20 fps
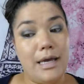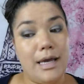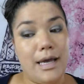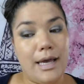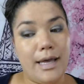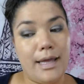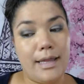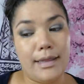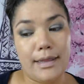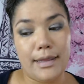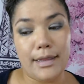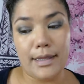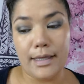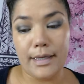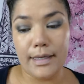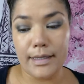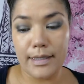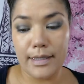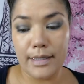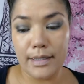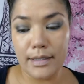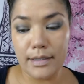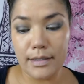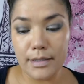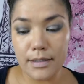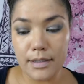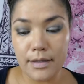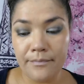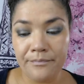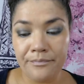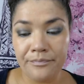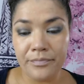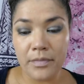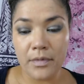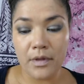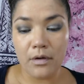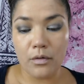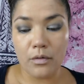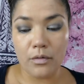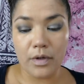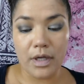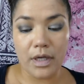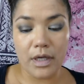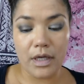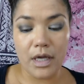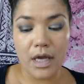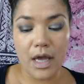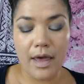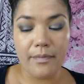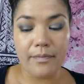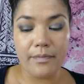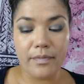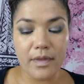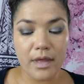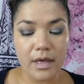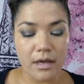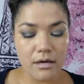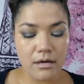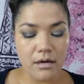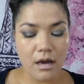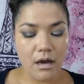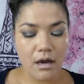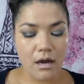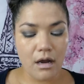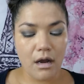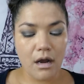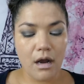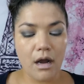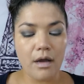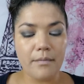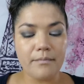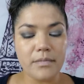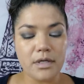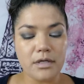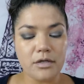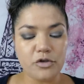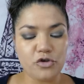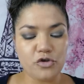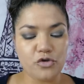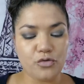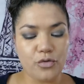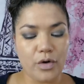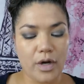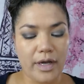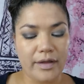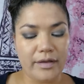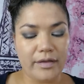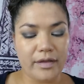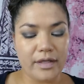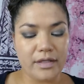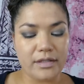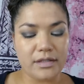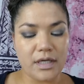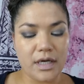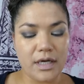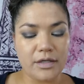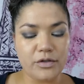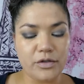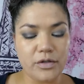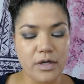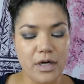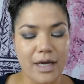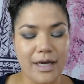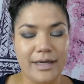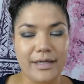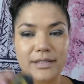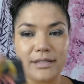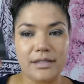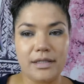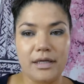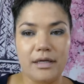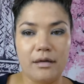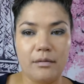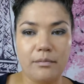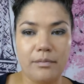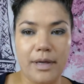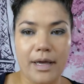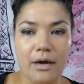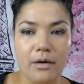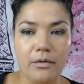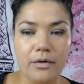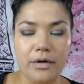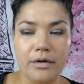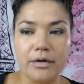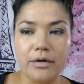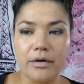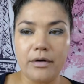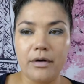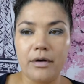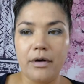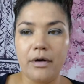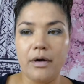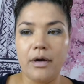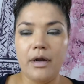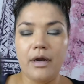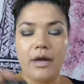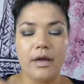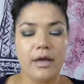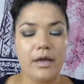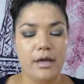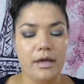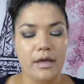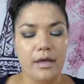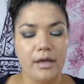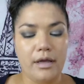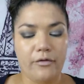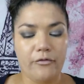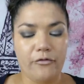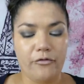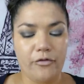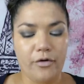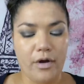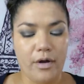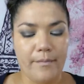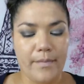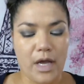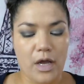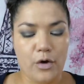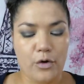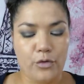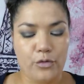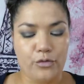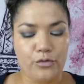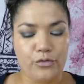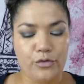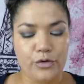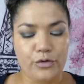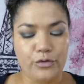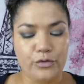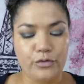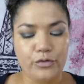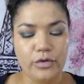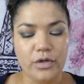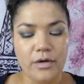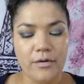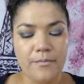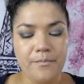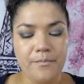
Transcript: I like it. Okay, and then I'm gonna try this under eye setting powder from Rude.